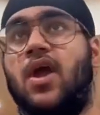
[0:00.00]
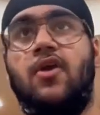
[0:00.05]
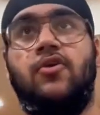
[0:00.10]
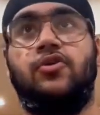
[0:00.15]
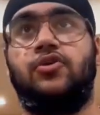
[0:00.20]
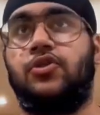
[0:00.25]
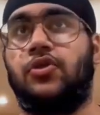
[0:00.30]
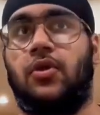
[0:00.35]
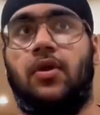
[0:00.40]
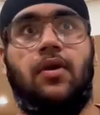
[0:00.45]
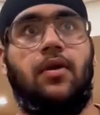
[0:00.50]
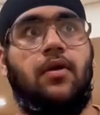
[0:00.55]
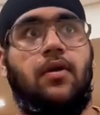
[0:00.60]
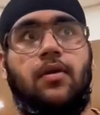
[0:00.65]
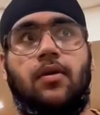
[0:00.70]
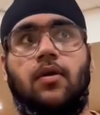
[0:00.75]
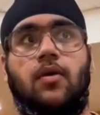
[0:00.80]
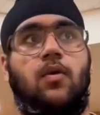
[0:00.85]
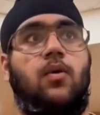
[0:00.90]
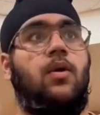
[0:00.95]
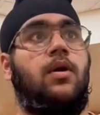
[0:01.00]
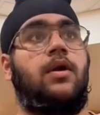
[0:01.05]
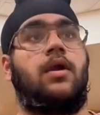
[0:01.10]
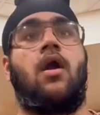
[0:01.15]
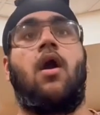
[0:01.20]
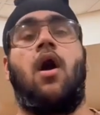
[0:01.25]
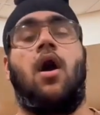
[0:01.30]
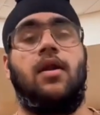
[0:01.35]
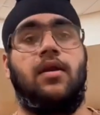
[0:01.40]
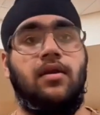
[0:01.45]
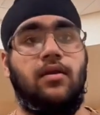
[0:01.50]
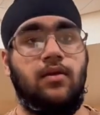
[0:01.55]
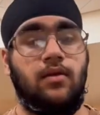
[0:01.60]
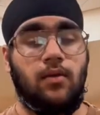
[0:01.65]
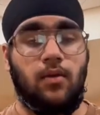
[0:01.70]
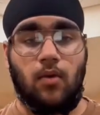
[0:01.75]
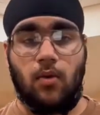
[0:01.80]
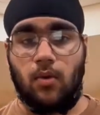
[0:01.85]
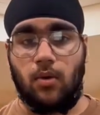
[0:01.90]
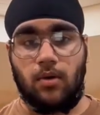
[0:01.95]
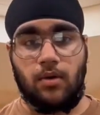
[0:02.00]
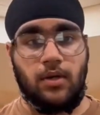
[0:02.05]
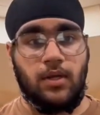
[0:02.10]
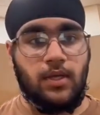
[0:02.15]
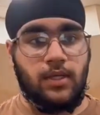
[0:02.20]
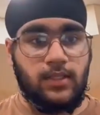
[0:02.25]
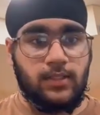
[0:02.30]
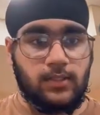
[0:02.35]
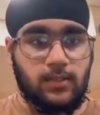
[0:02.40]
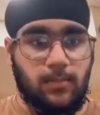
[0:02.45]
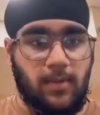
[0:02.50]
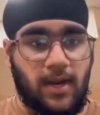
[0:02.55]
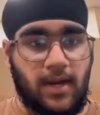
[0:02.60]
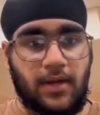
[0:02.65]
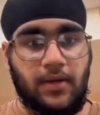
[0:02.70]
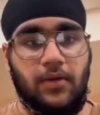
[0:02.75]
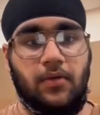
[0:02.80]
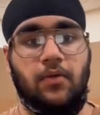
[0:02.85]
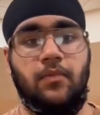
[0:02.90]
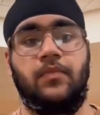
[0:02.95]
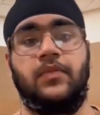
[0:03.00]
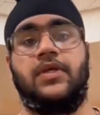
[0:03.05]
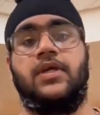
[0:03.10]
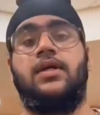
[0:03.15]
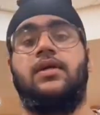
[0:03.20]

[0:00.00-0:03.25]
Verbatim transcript: sugar or cotton or tobacco,